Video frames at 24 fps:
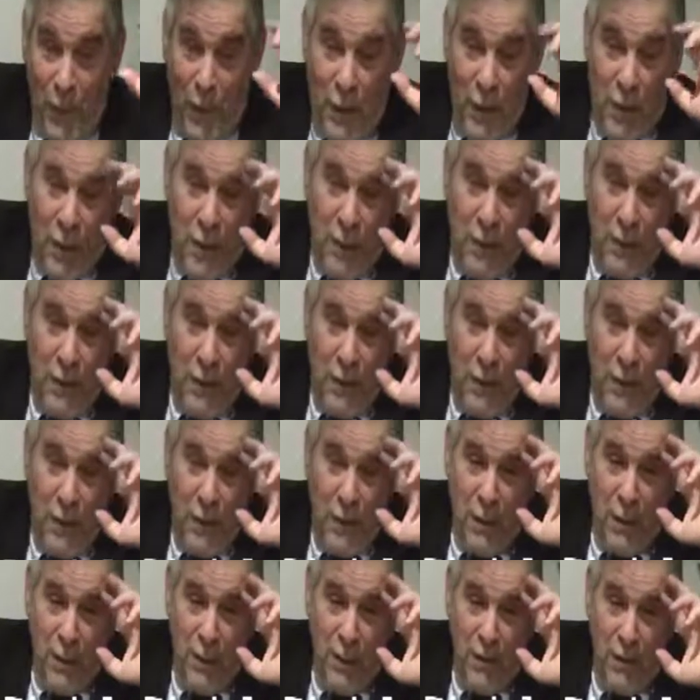God,
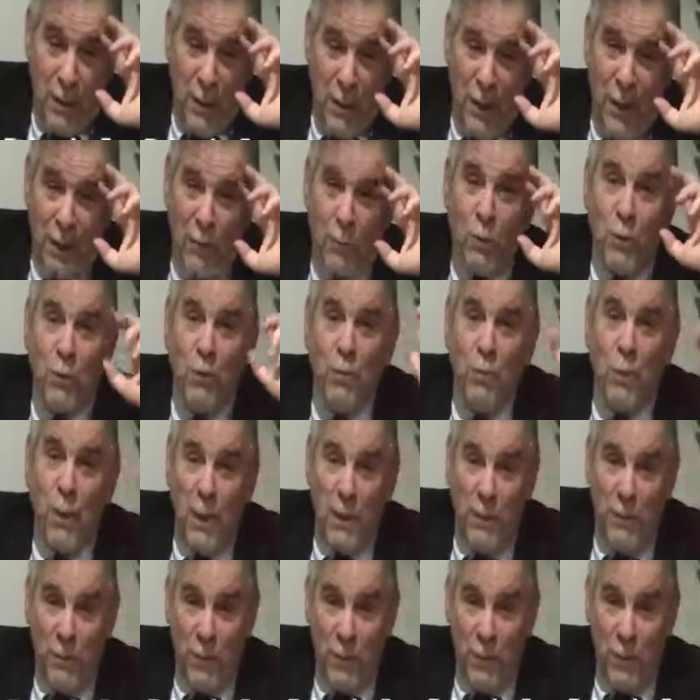if God was
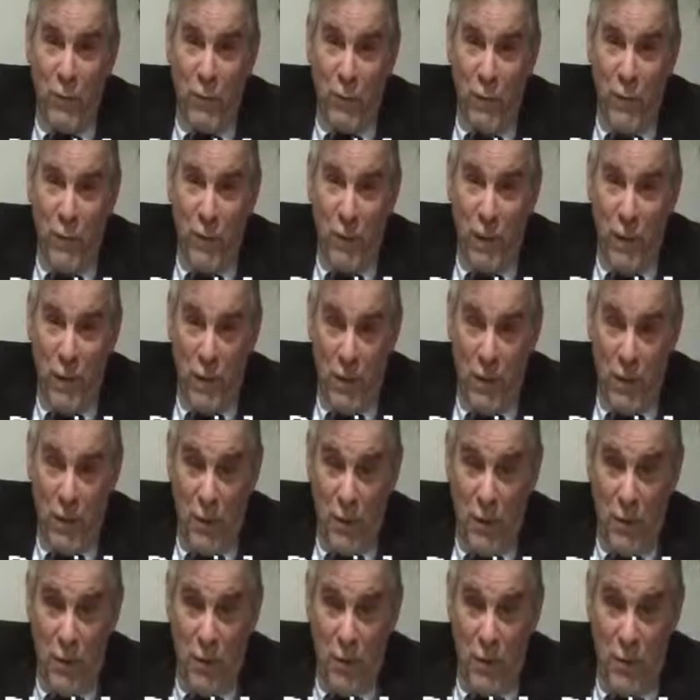manifest in the
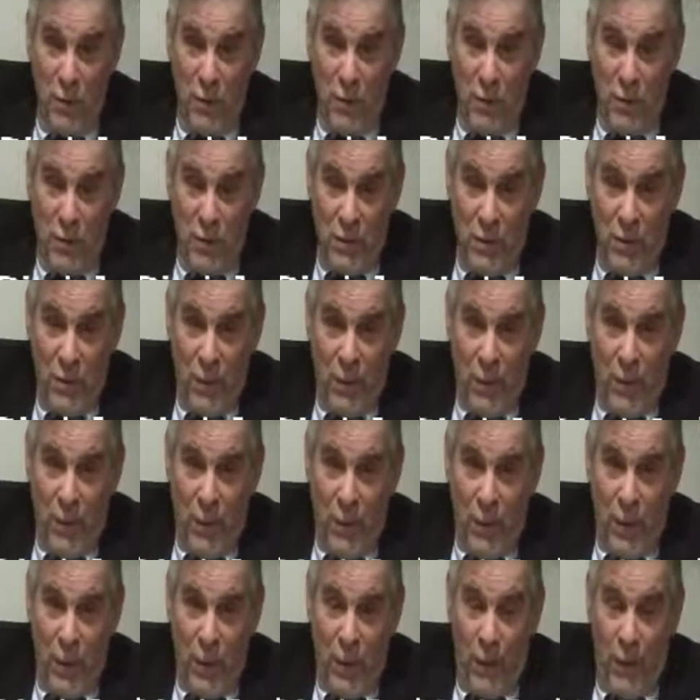Holocaust,
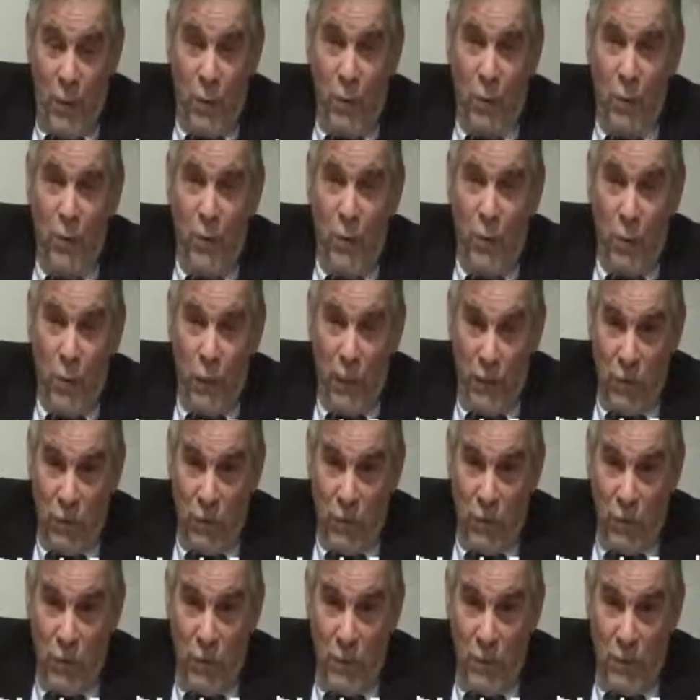it was in
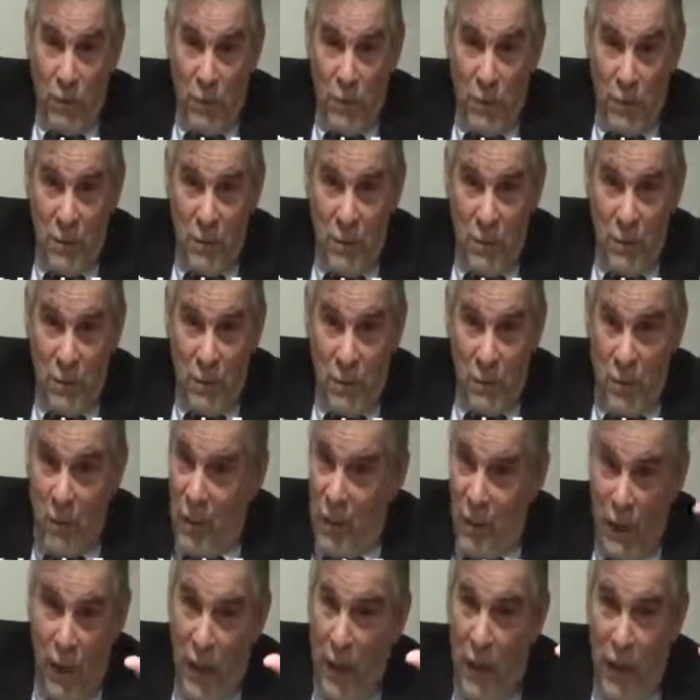rescue,
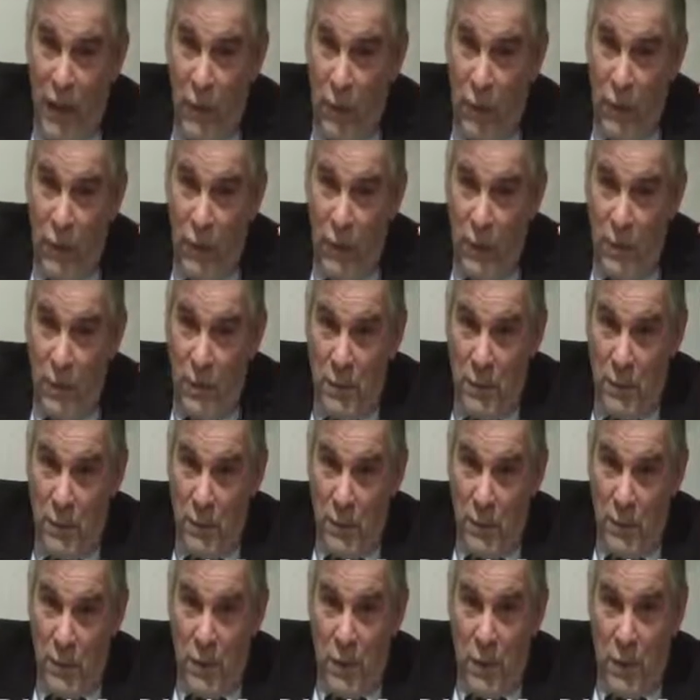inadequate.
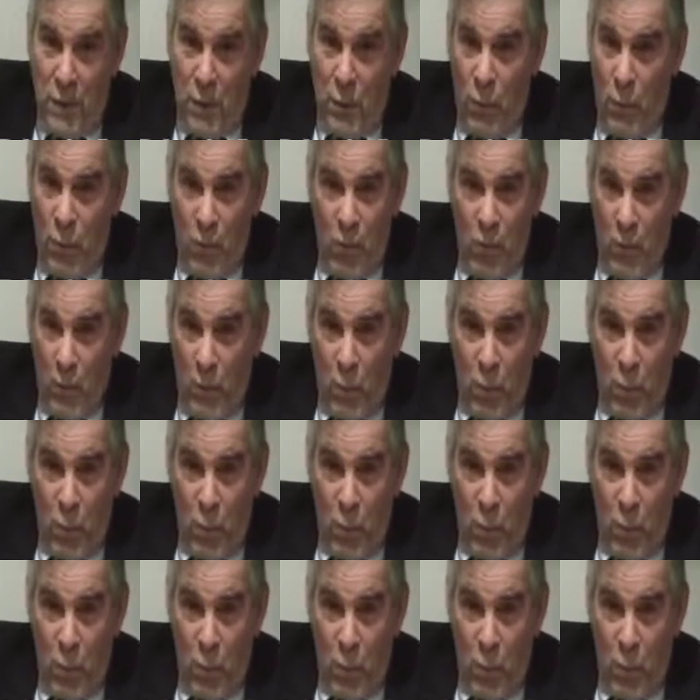It was not a